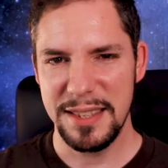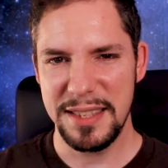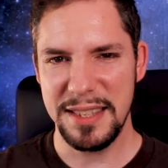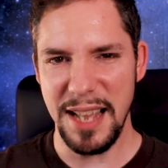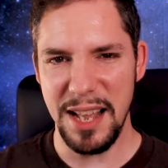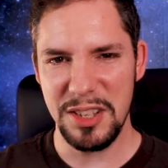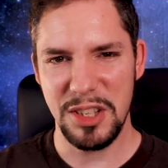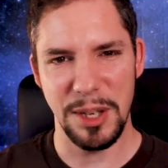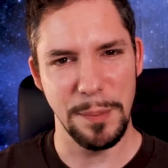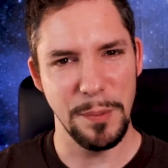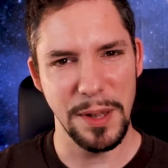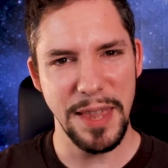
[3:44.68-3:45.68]

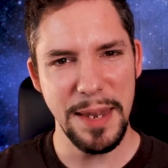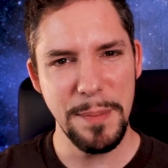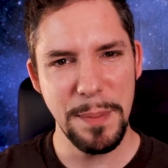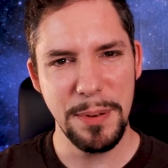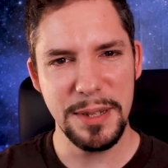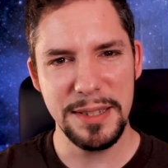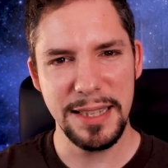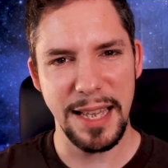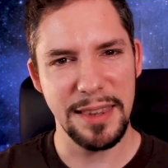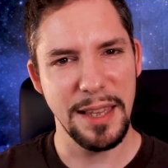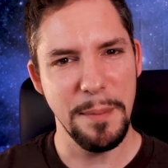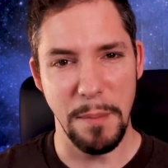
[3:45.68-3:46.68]
Starship will then be put
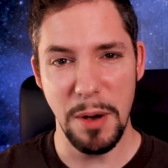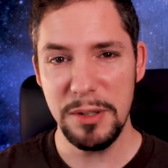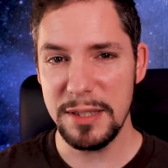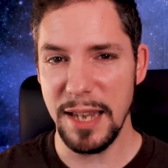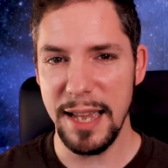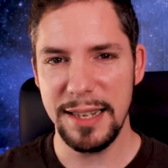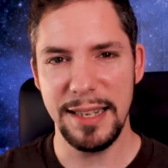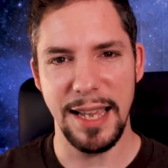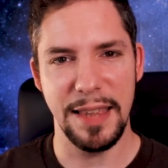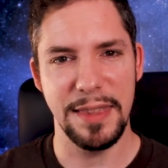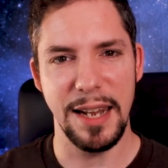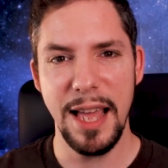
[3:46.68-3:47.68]
together, most
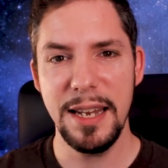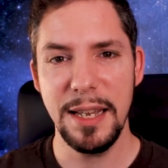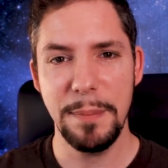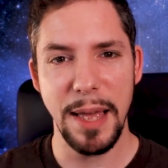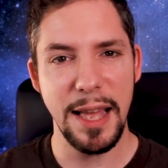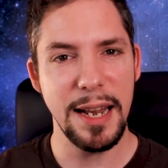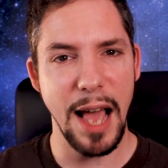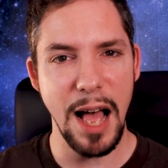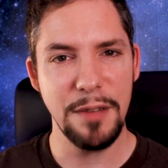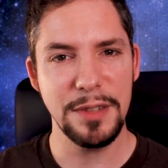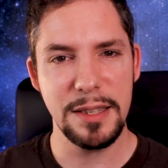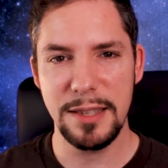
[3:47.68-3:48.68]
likely at the landing pad
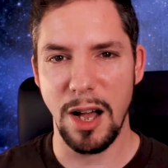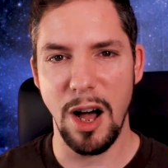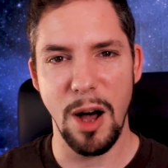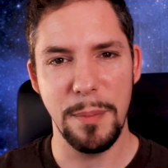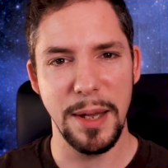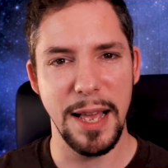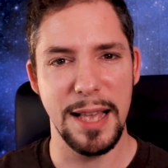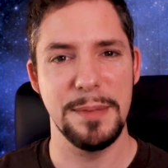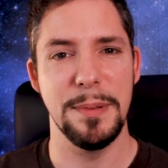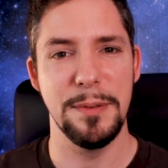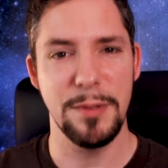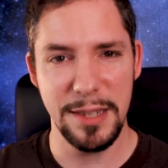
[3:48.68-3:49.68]
after Starhopper has been